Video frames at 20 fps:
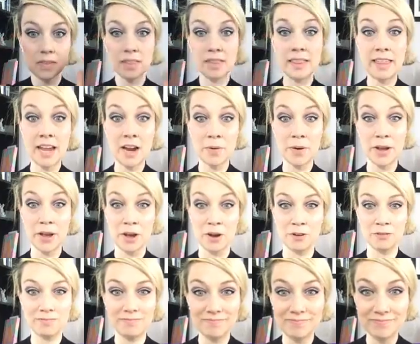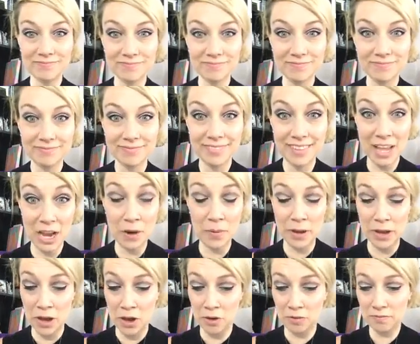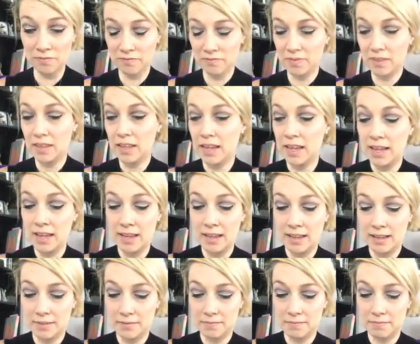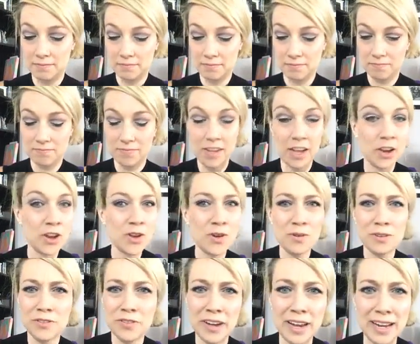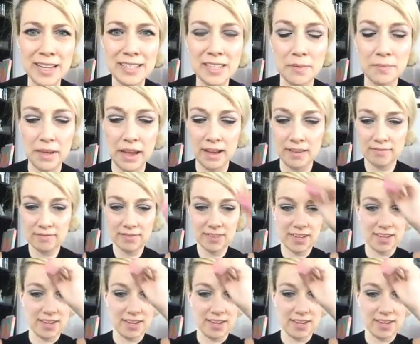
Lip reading: There we go. There we go. I knew I was forgetting something.